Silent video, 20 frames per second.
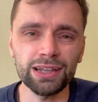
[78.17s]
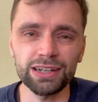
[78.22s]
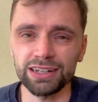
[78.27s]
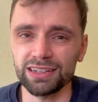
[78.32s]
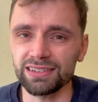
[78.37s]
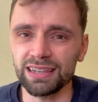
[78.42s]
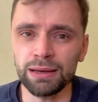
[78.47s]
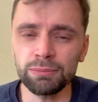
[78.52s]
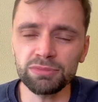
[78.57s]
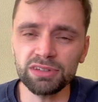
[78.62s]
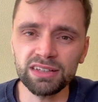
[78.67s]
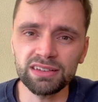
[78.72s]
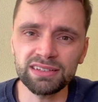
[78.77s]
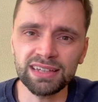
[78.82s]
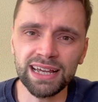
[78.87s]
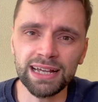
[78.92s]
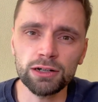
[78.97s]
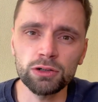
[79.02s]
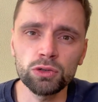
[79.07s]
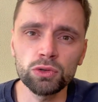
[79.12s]
an attempted
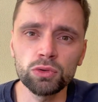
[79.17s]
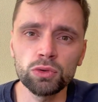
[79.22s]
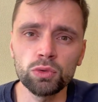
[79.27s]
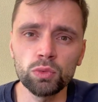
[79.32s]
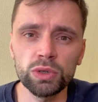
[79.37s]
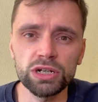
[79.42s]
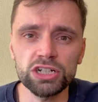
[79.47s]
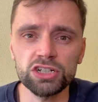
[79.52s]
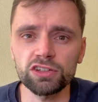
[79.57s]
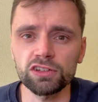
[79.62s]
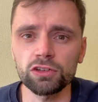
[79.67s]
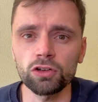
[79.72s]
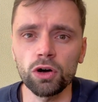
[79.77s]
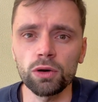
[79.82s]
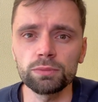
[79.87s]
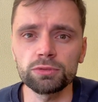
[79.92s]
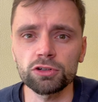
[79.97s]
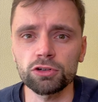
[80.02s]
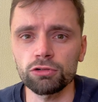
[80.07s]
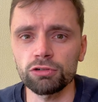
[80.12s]
tackle, which
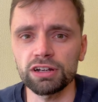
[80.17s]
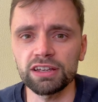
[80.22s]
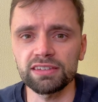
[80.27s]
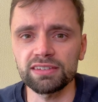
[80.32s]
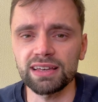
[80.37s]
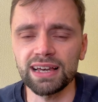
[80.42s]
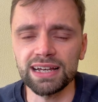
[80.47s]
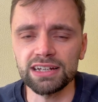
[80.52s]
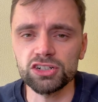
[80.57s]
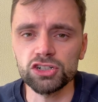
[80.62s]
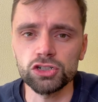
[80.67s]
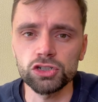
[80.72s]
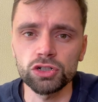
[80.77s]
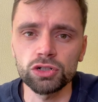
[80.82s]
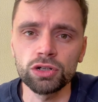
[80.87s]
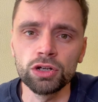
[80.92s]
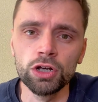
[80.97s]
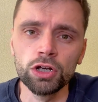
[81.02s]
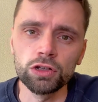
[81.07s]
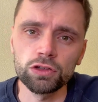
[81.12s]
stopped Chris
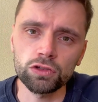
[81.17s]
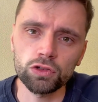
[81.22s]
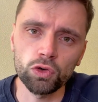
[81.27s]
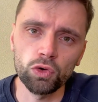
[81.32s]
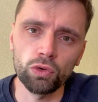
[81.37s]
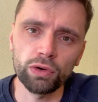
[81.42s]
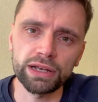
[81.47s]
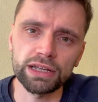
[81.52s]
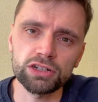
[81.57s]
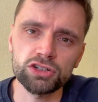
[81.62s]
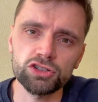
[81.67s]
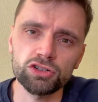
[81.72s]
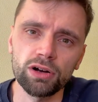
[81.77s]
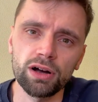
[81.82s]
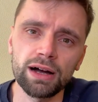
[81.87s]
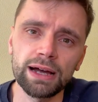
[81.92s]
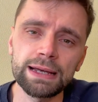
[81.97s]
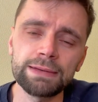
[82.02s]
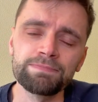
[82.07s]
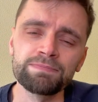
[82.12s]
Ashton scoring a
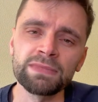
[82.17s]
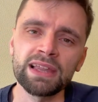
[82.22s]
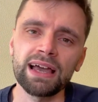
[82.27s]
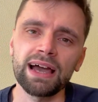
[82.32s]
try.